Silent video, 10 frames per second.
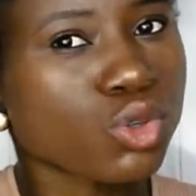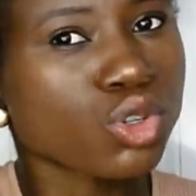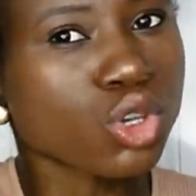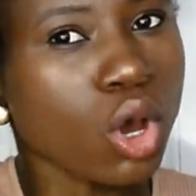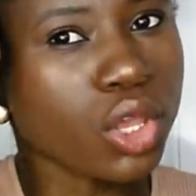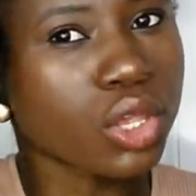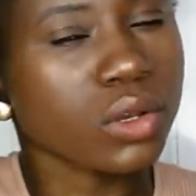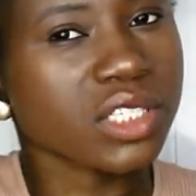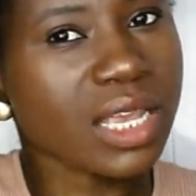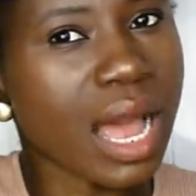soak your
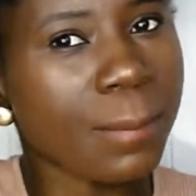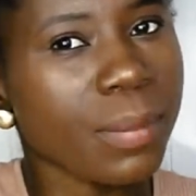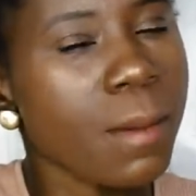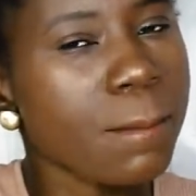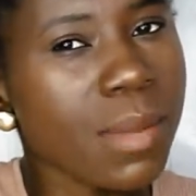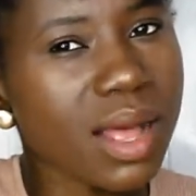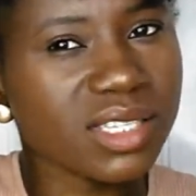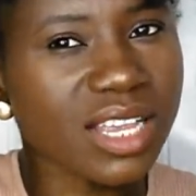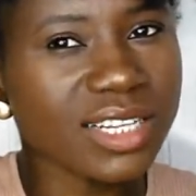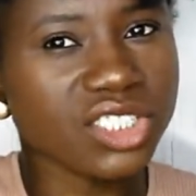scalp,
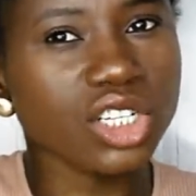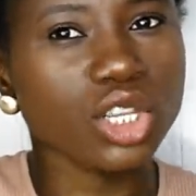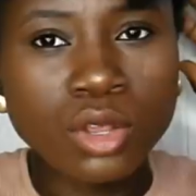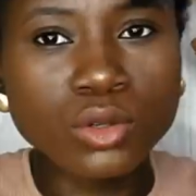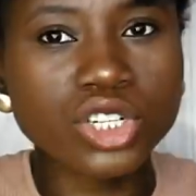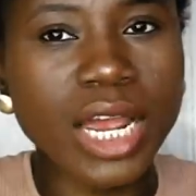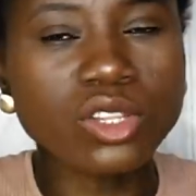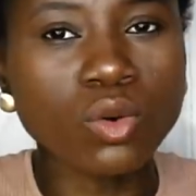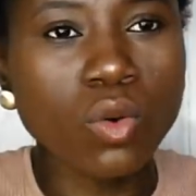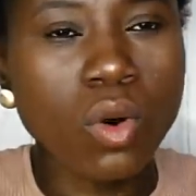massage it. You try
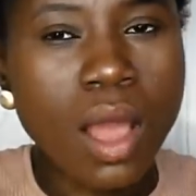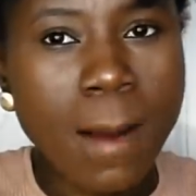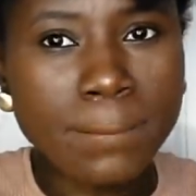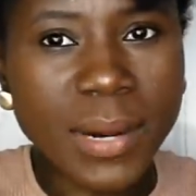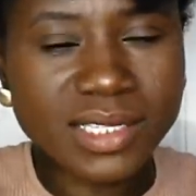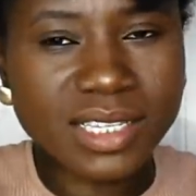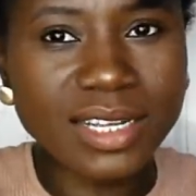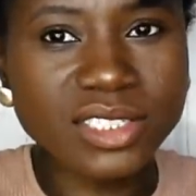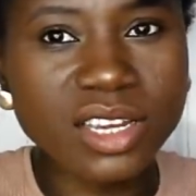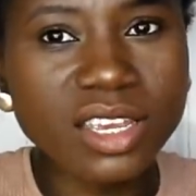to
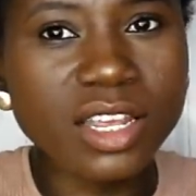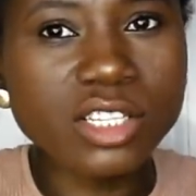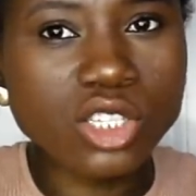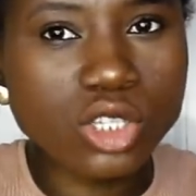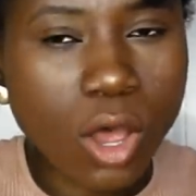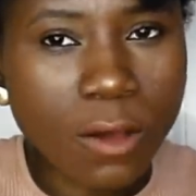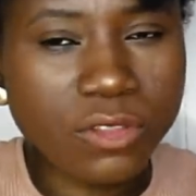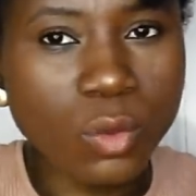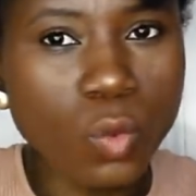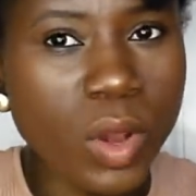massage it in a
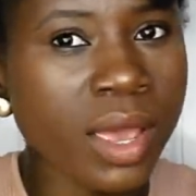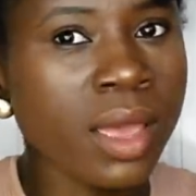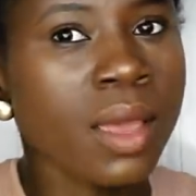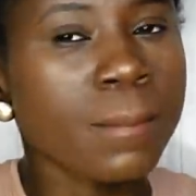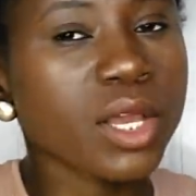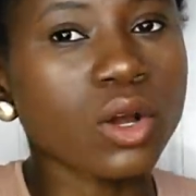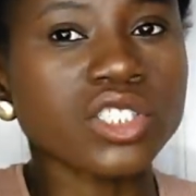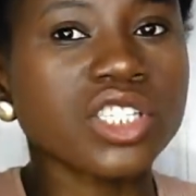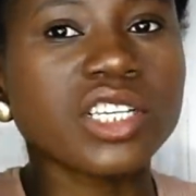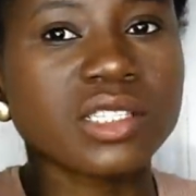soft way,
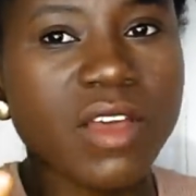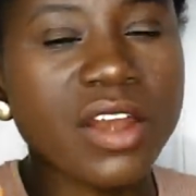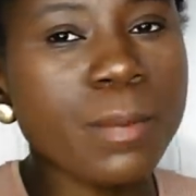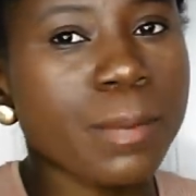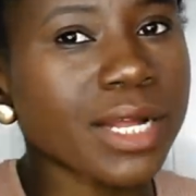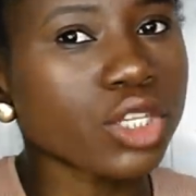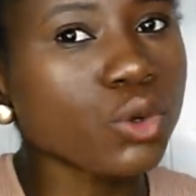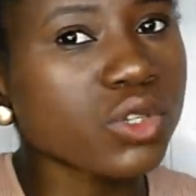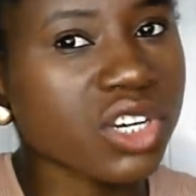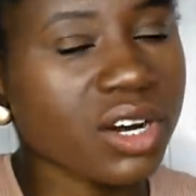because it's very bad
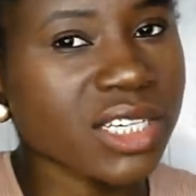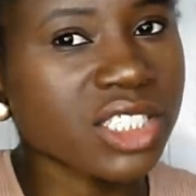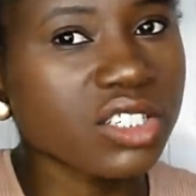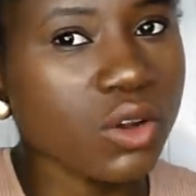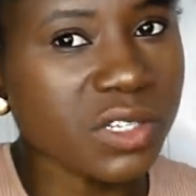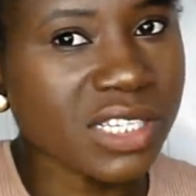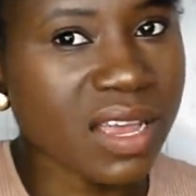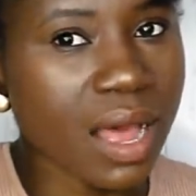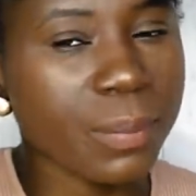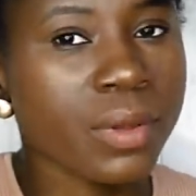you scratching your
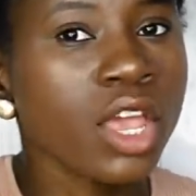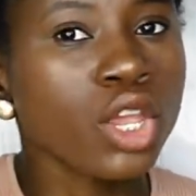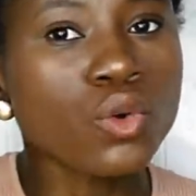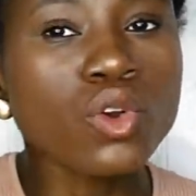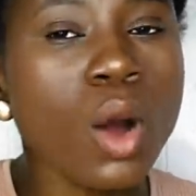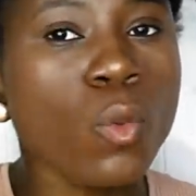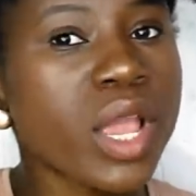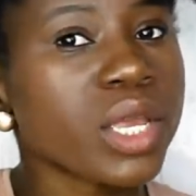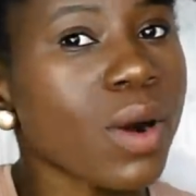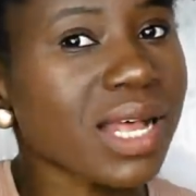scalp. You know,
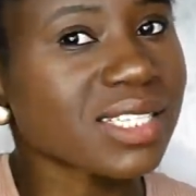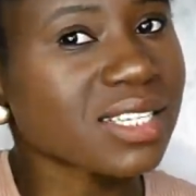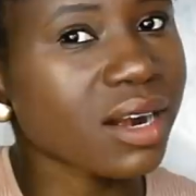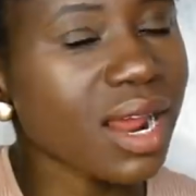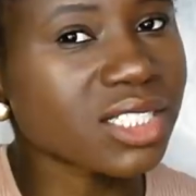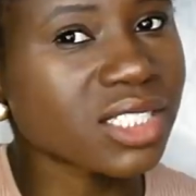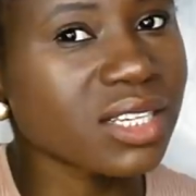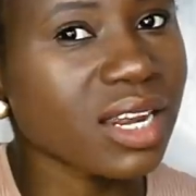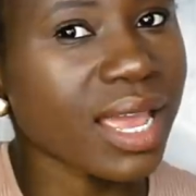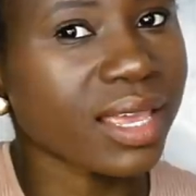when you are
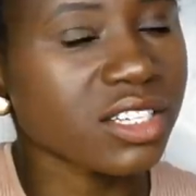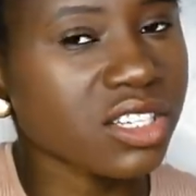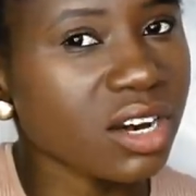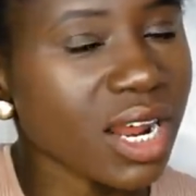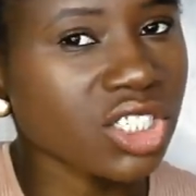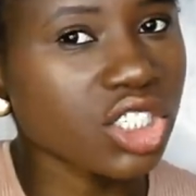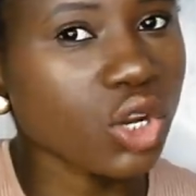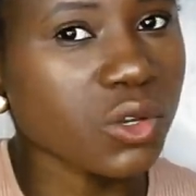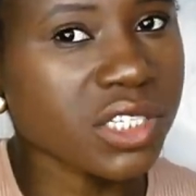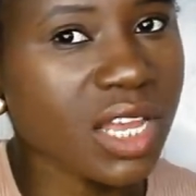scratching
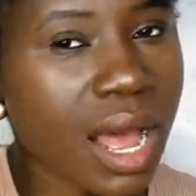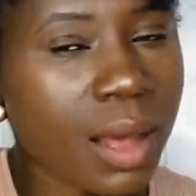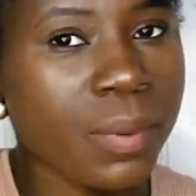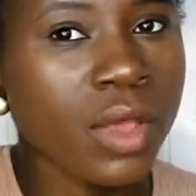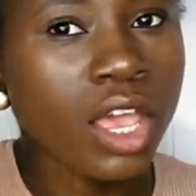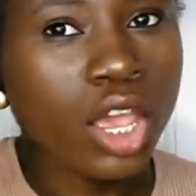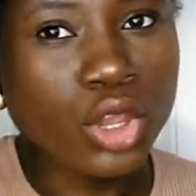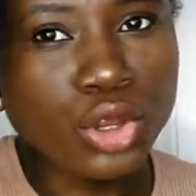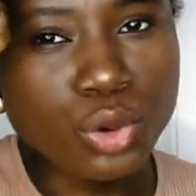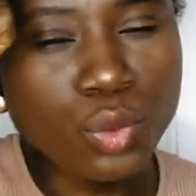your scalp,
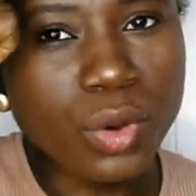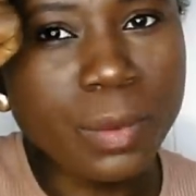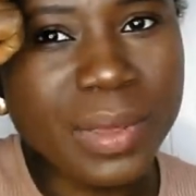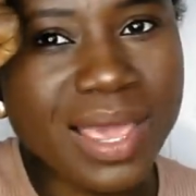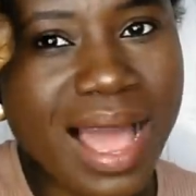you will be